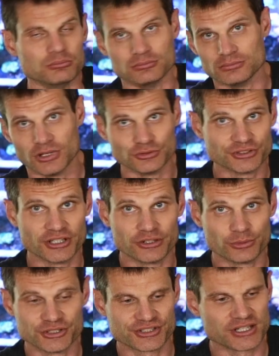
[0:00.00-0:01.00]
Most of the
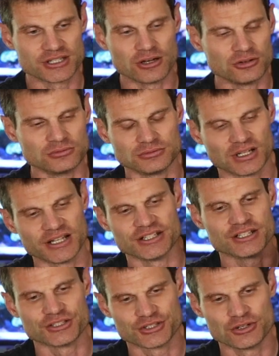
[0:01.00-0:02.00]
other ones I don't, I
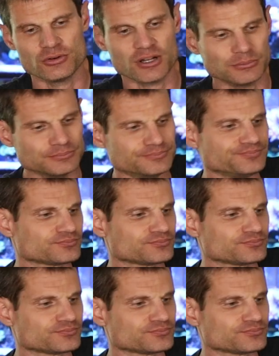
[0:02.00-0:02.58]
just shoot them.